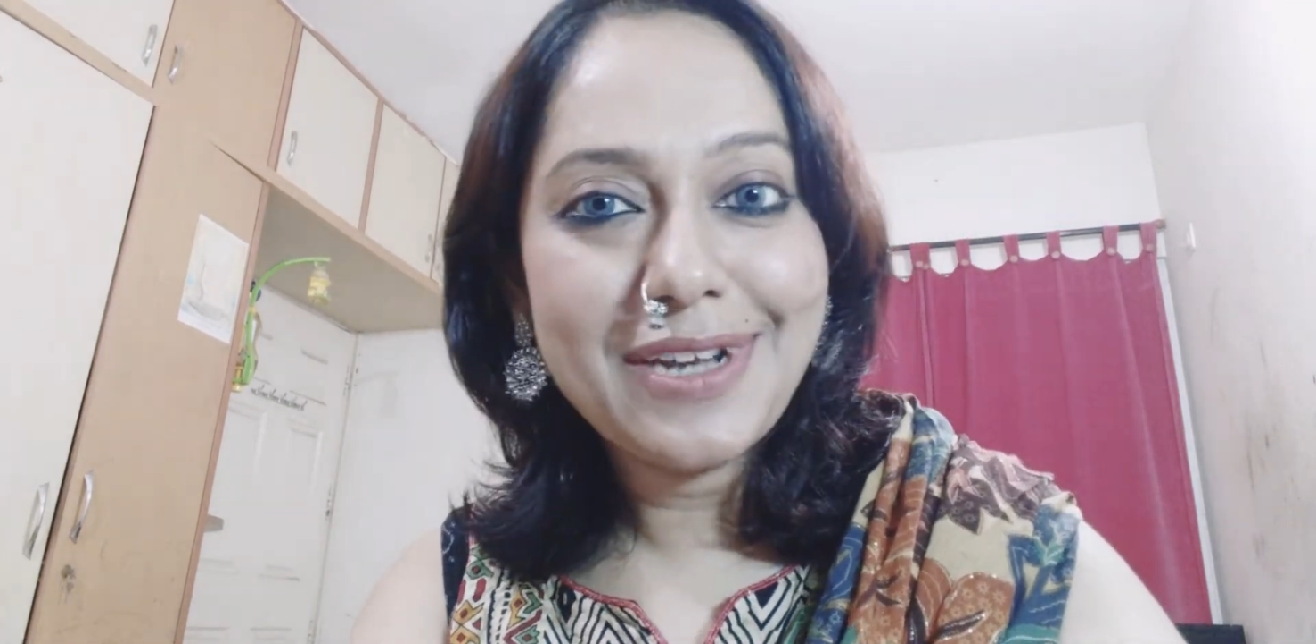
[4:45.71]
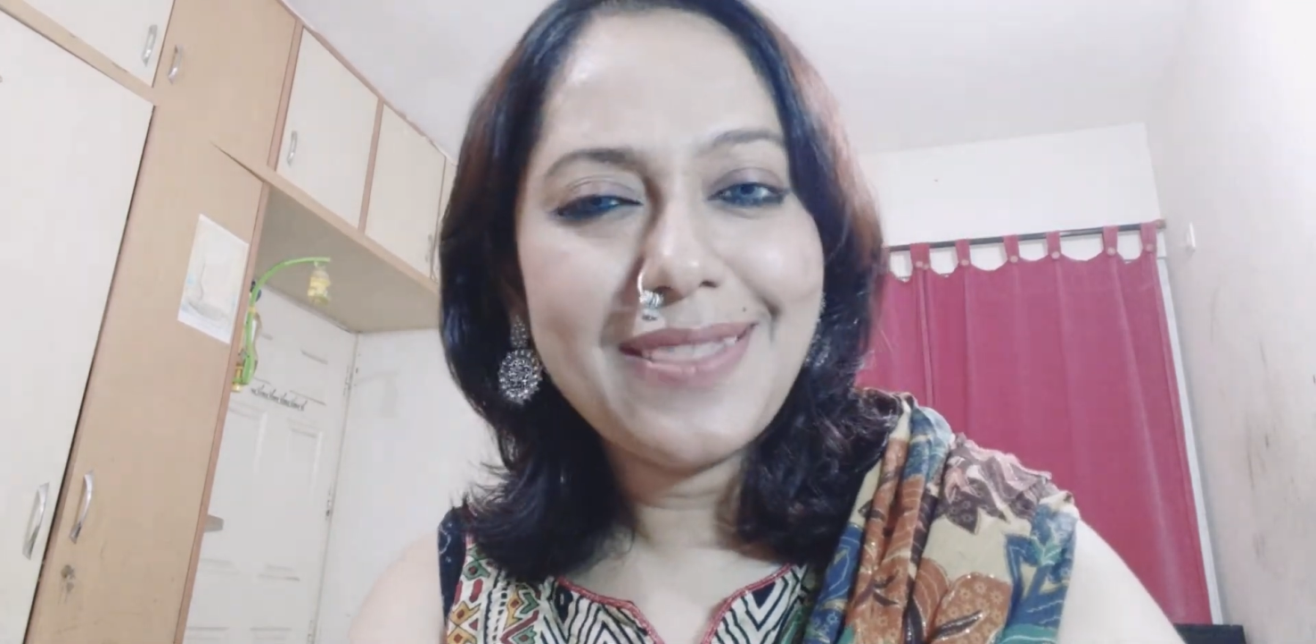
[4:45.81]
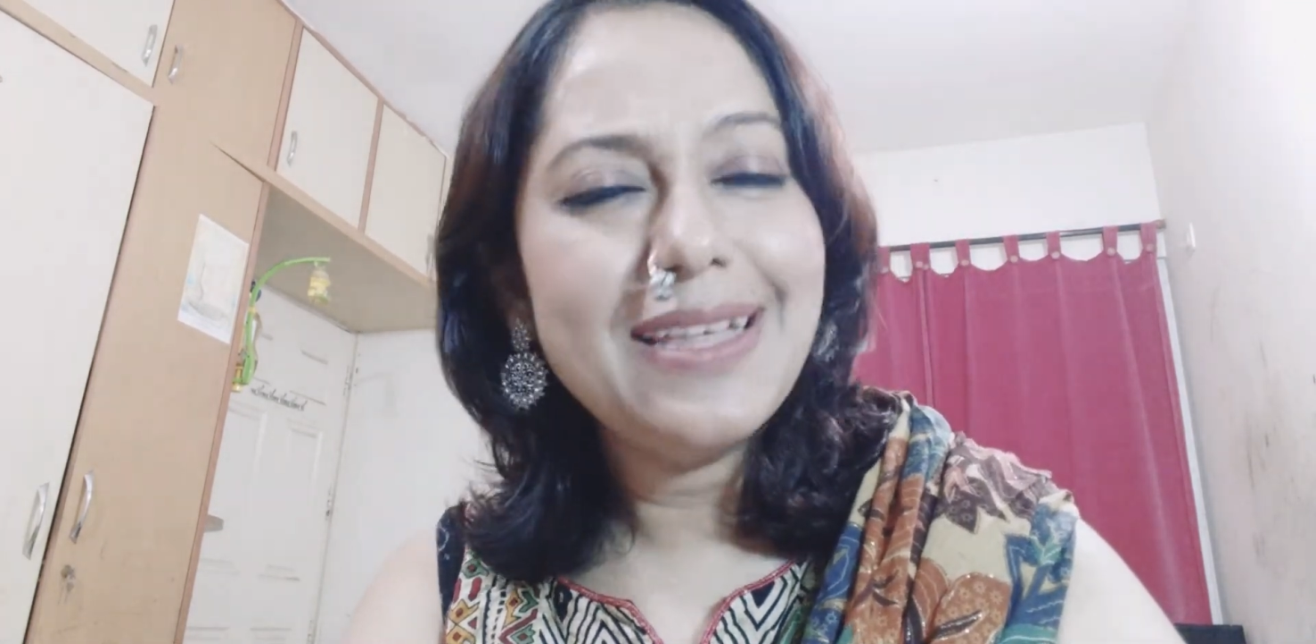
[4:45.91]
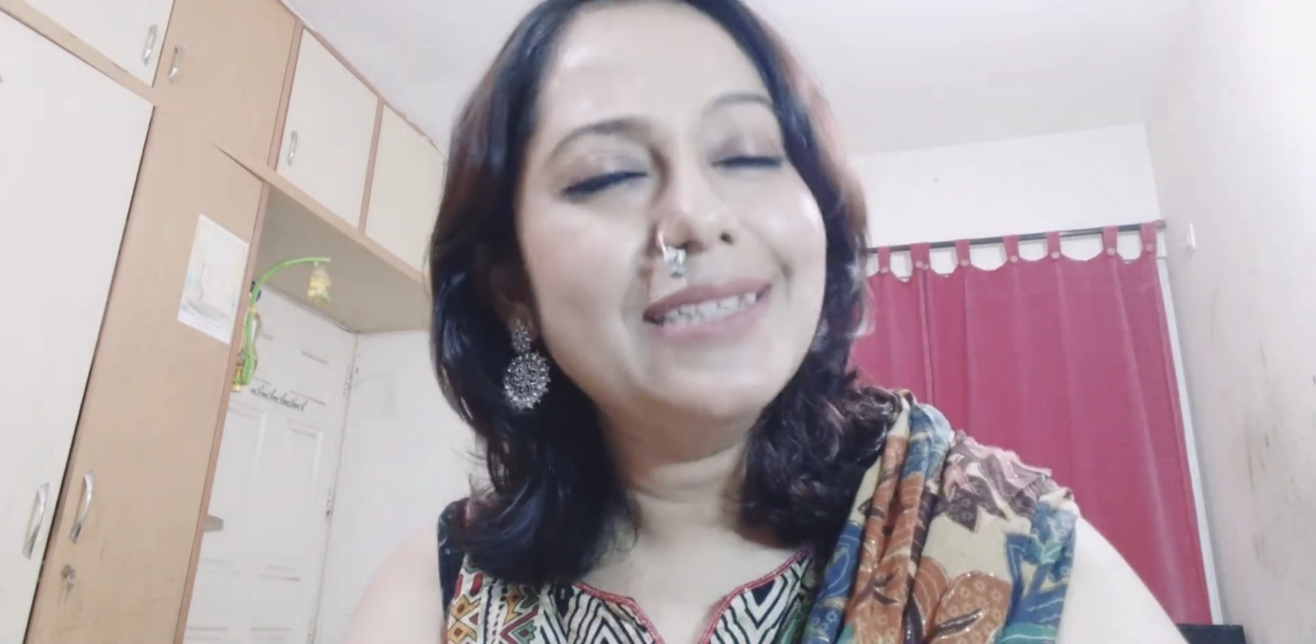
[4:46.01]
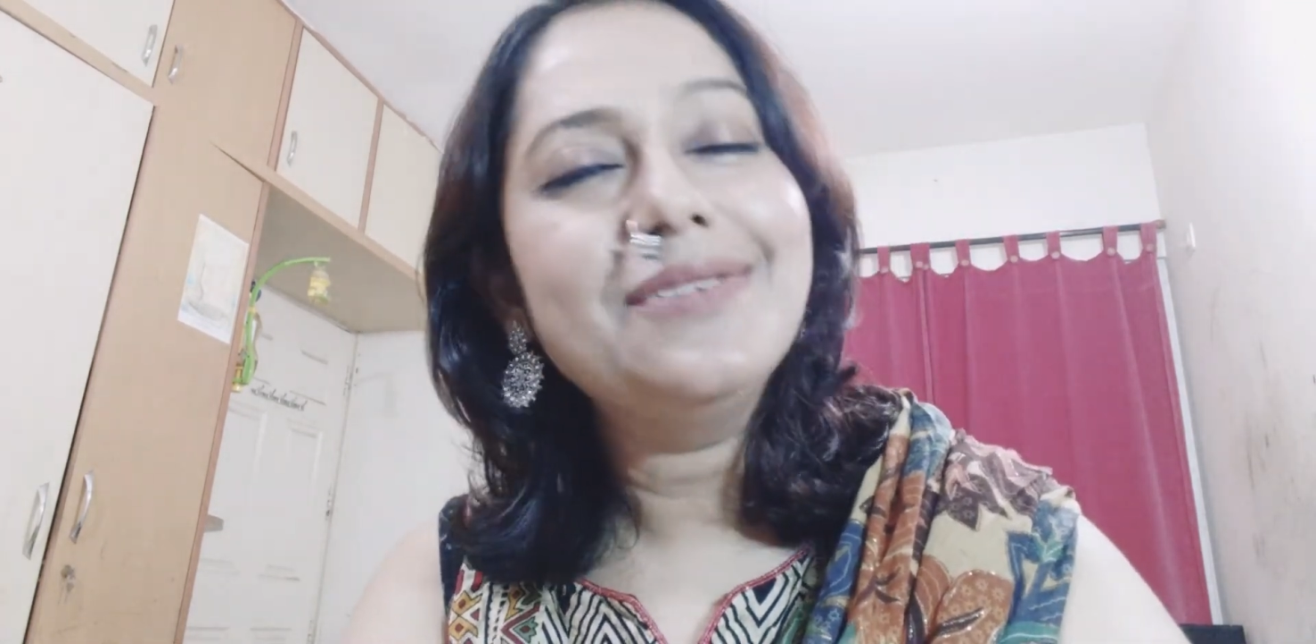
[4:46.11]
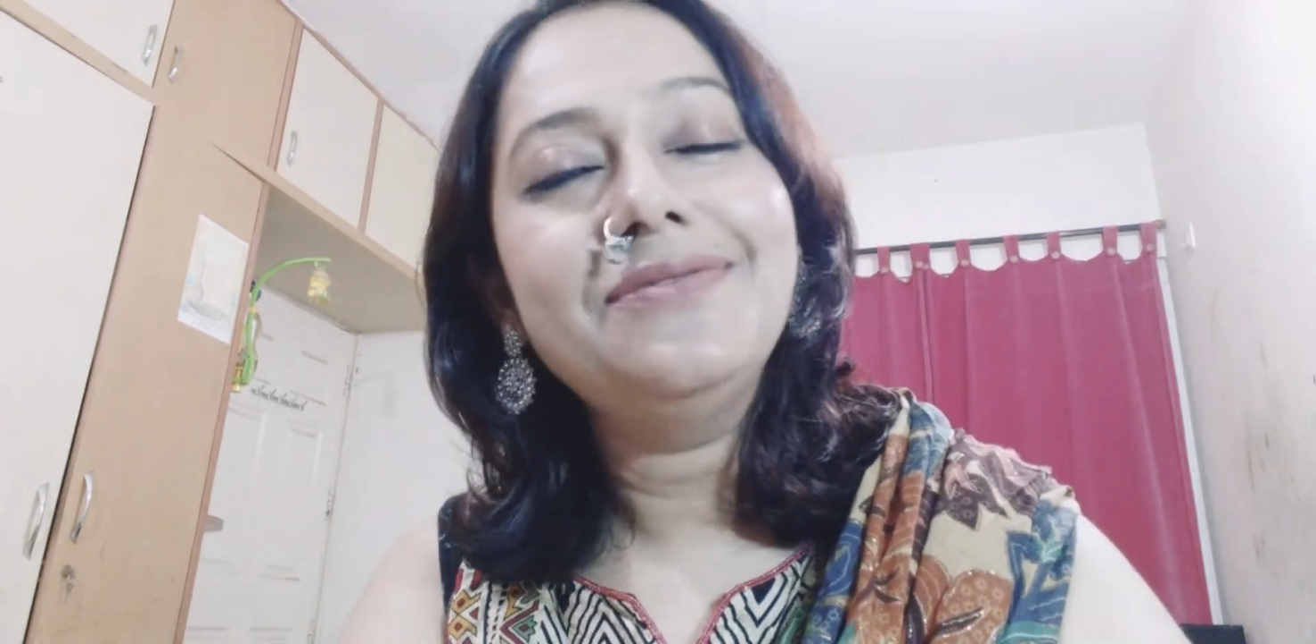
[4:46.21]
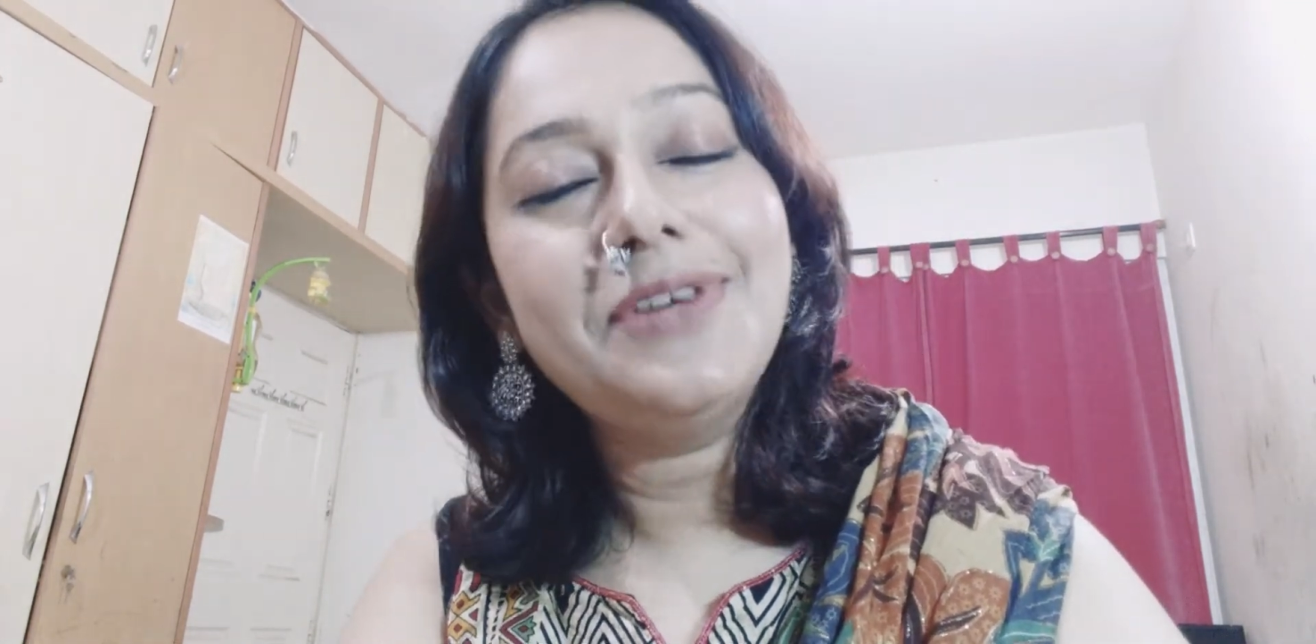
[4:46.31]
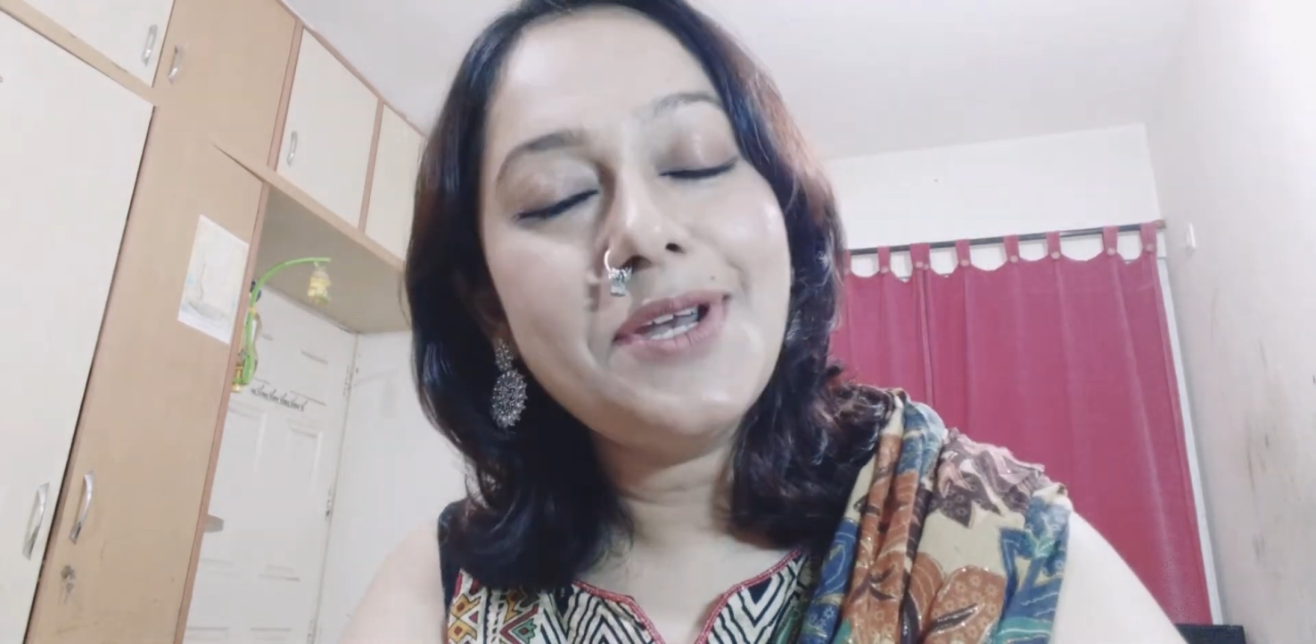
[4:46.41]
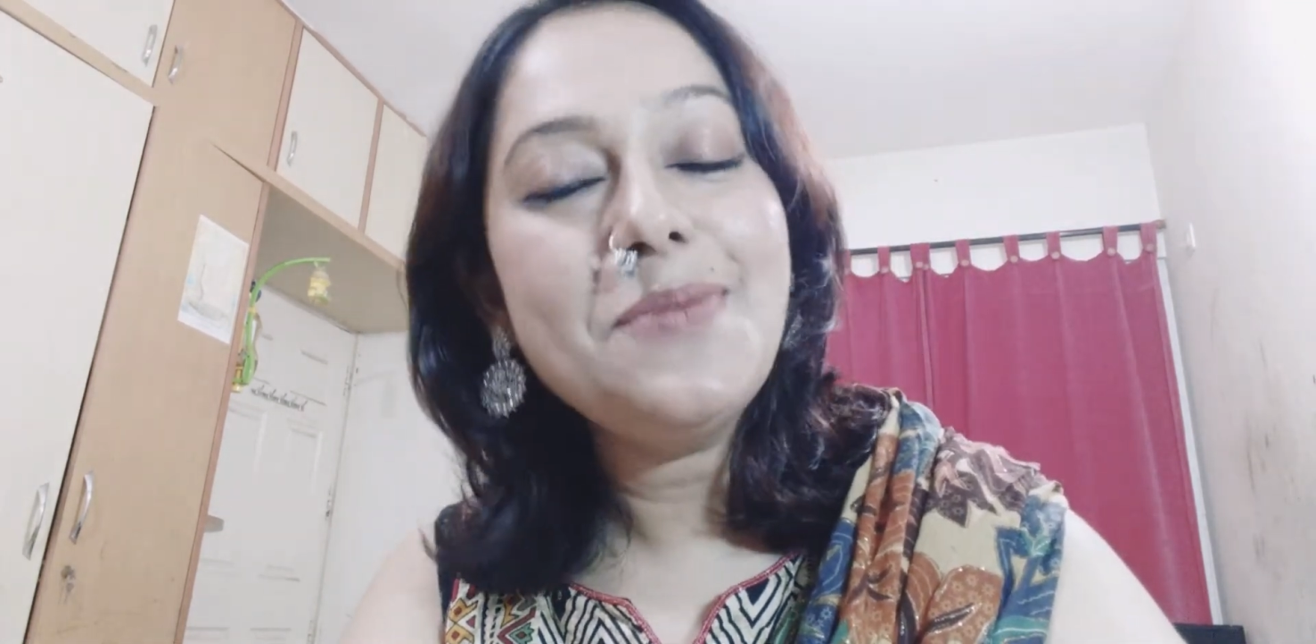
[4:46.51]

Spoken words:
And that's very